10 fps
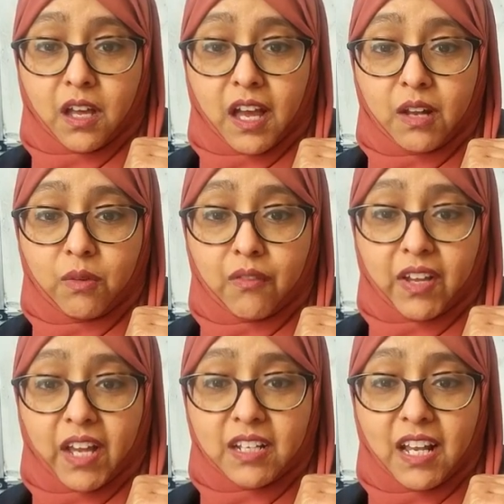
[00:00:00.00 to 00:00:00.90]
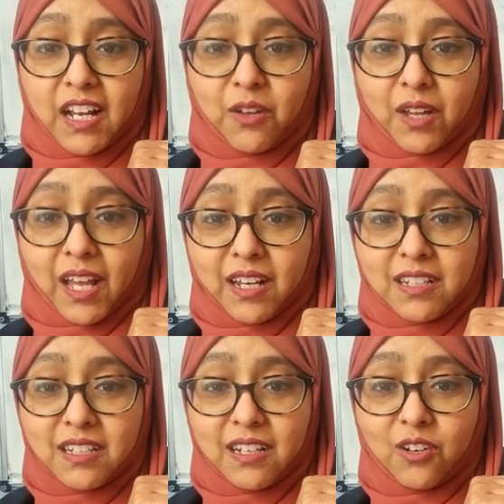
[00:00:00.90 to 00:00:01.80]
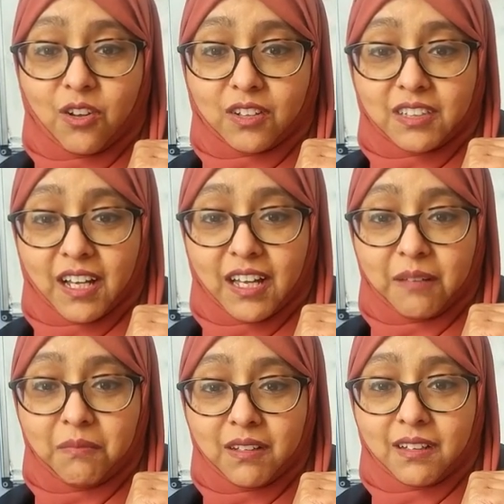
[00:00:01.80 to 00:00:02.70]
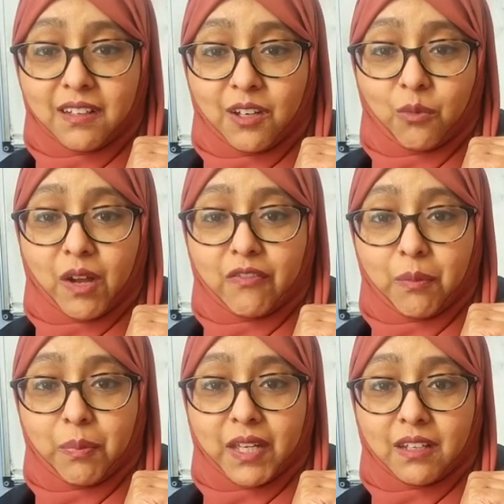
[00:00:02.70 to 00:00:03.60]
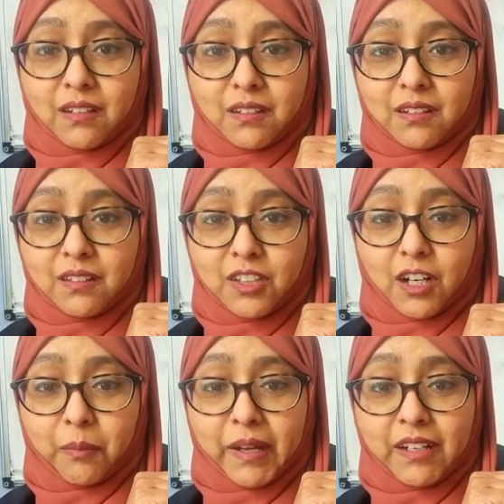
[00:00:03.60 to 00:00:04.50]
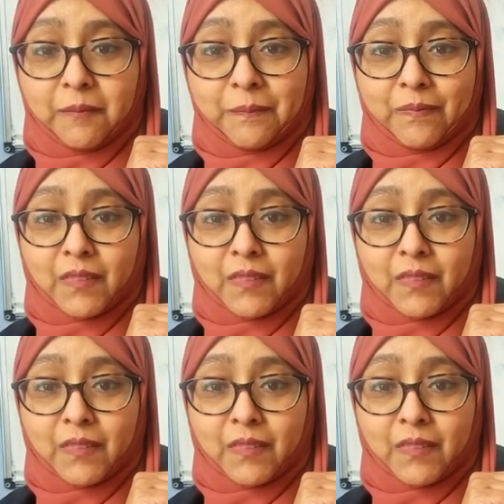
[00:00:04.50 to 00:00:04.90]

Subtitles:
And we have Kennedy. Hello, Kennedy. Long time. Where have you been, young man?